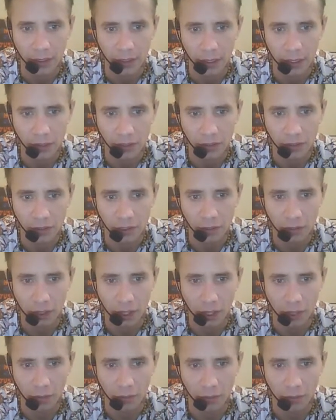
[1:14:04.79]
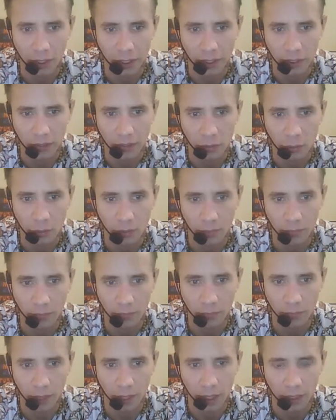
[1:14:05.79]
Doesn't tell. Oh, you get
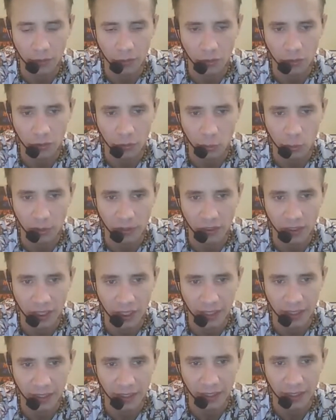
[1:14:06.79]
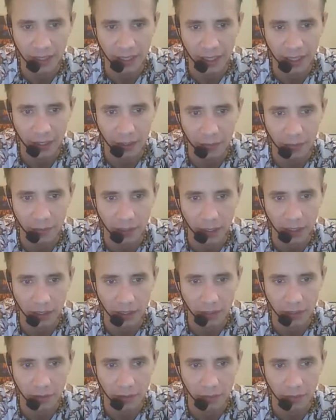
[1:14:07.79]
128 gig of
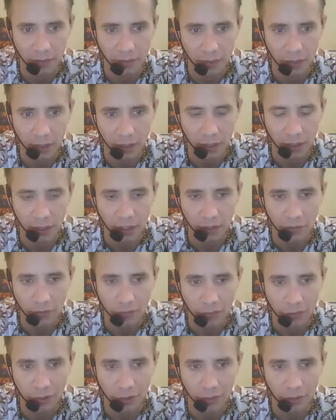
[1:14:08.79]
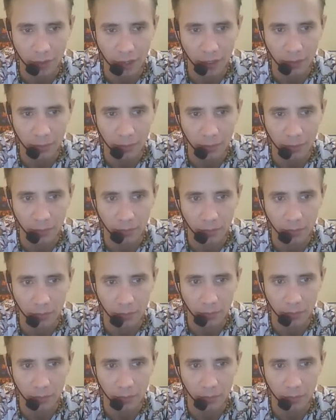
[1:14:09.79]
data. It's free available.